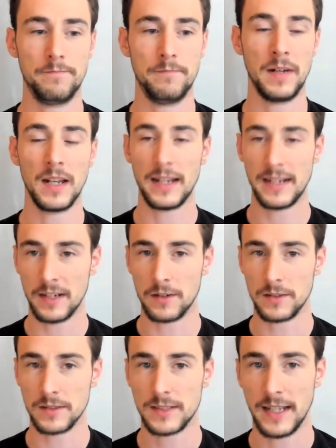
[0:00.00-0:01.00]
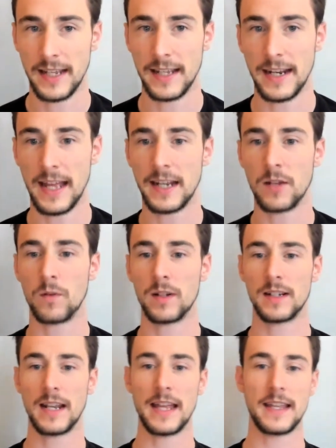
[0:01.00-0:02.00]
millennials and
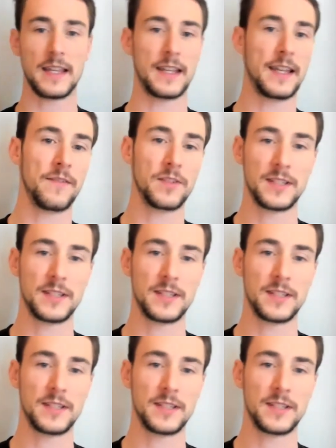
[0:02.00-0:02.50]
anyone give or